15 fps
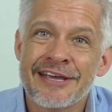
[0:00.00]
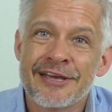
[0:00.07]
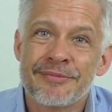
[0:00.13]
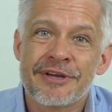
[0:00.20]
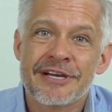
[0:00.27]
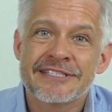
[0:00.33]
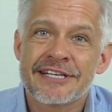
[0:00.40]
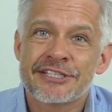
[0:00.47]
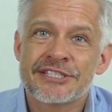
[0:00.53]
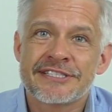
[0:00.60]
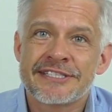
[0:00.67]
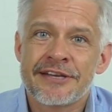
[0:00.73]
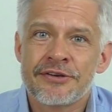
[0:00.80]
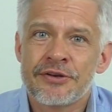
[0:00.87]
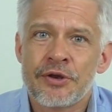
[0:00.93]
because I just
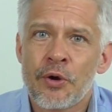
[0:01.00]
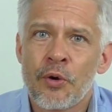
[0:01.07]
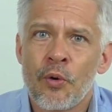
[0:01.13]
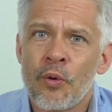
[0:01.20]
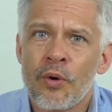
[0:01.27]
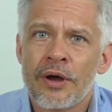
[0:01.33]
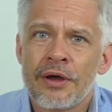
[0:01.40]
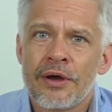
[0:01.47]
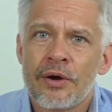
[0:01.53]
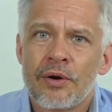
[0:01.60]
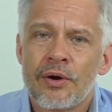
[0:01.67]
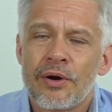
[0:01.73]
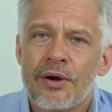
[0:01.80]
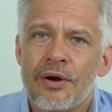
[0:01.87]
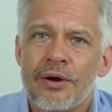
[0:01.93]
didn't know
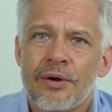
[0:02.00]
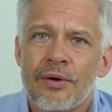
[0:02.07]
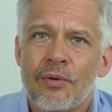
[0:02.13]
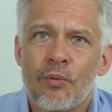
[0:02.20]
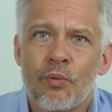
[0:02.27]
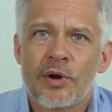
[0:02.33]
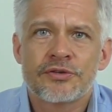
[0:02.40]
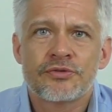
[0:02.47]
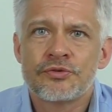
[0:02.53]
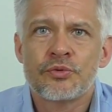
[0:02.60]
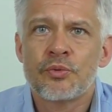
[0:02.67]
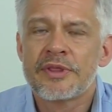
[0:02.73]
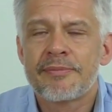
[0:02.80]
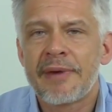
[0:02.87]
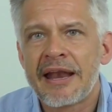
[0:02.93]
what to do
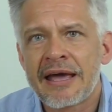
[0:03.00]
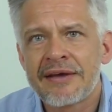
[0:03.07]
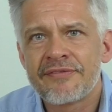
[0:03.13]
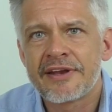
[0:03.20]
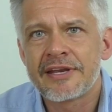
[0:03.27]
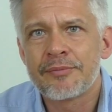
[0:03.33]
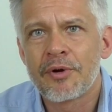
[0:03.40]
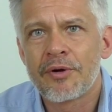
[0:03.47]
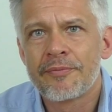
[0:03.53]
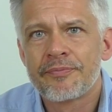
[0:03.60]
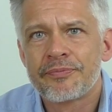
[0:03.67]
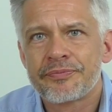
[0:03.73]
with my life anymore.